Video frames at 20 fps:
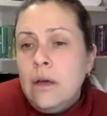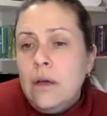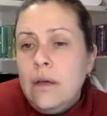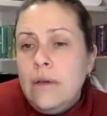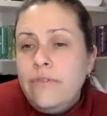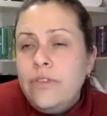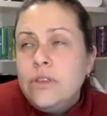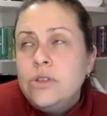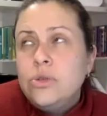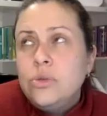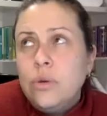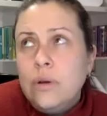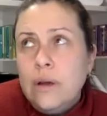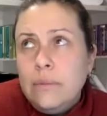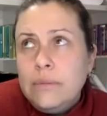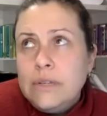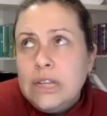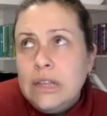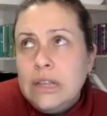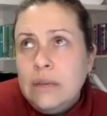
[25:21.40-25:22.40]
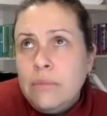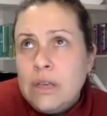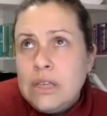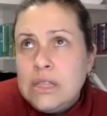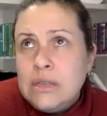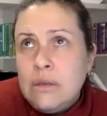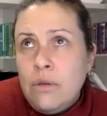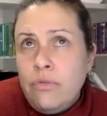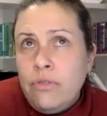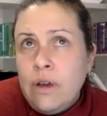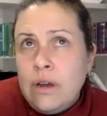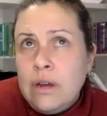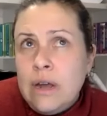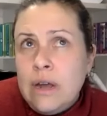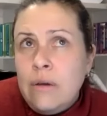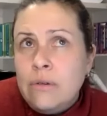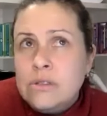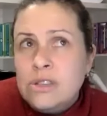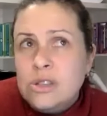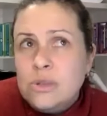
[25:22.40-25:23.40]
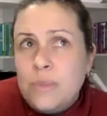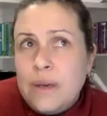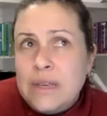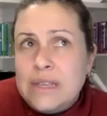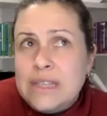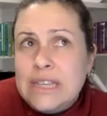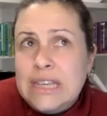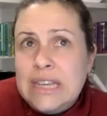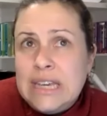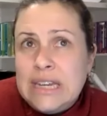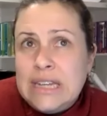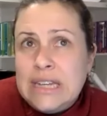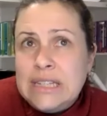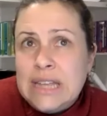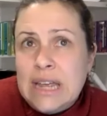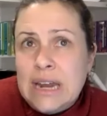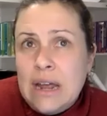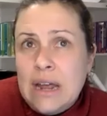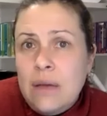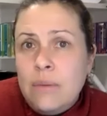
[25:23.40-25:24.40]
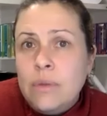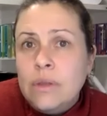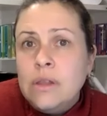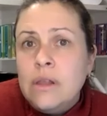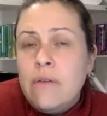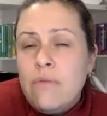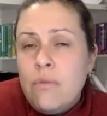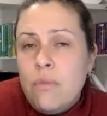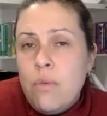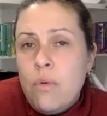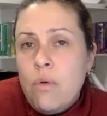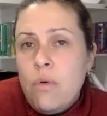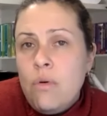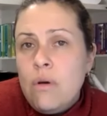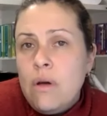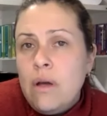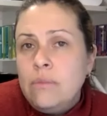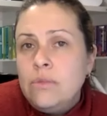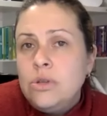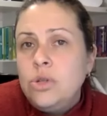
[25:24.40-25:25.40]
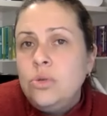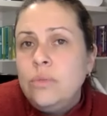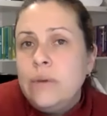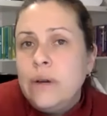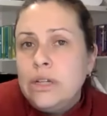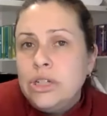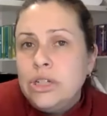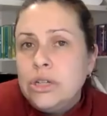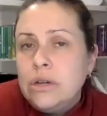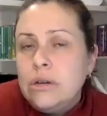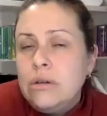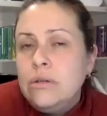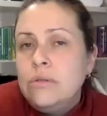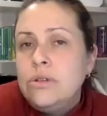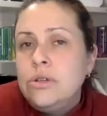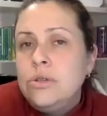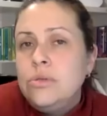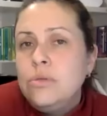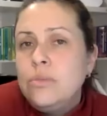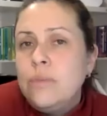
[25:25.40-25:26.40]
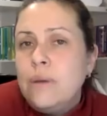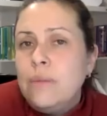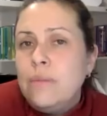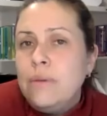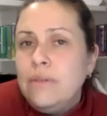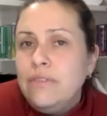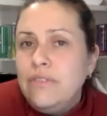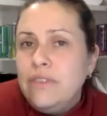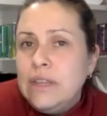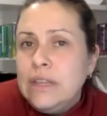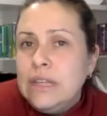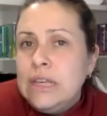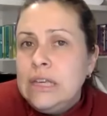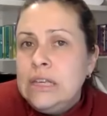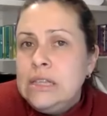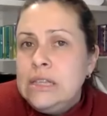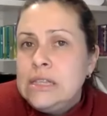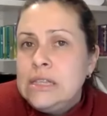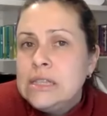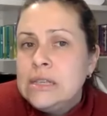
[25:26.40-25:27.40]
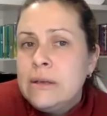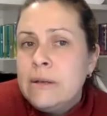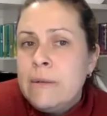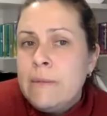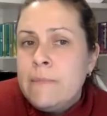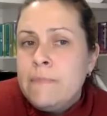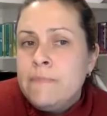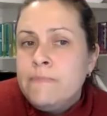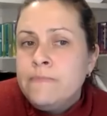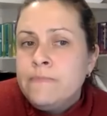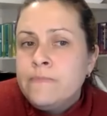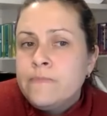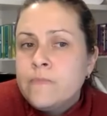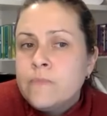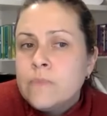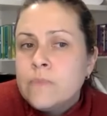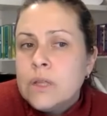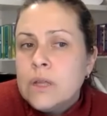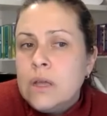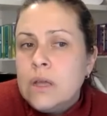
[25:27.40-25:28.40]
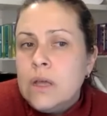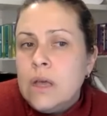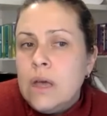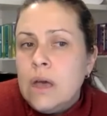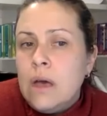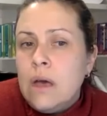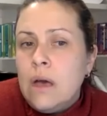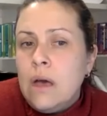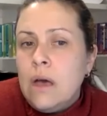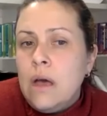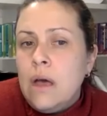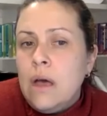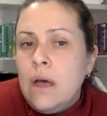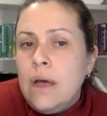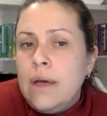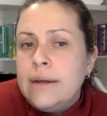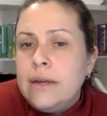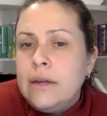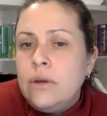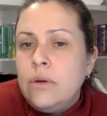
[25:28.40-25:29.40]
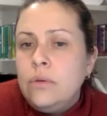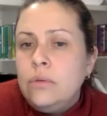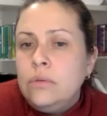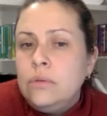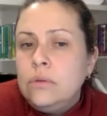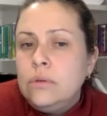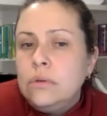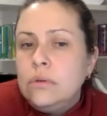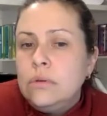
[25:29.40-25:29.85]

If the story I'm telling myself right now as a spicy kid is that I am unlovable, I'm too much, I don't know what to do with my big feelings, and I don't